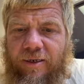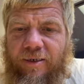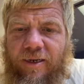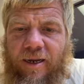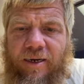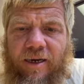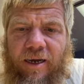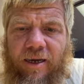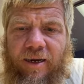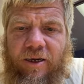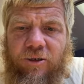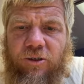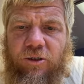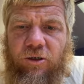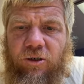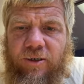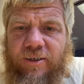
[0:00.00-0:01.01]
and then I
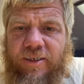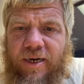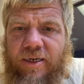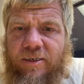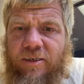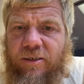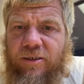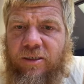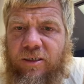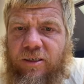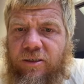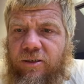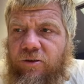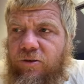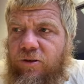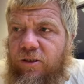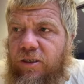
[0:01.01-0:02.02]
also looked at it to see,
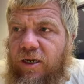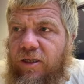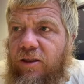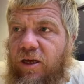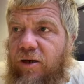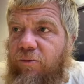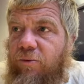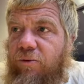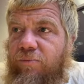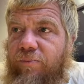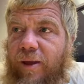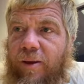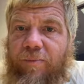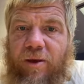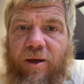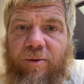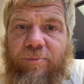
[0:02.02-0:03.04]
you know, because I thought, well,
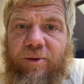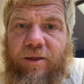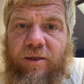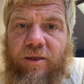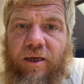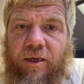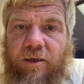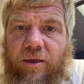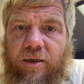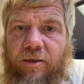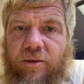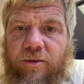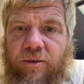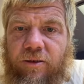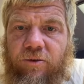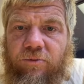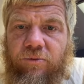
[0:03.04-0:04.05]
maybe I'll be, uh,
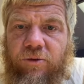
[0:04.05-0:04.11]
you know,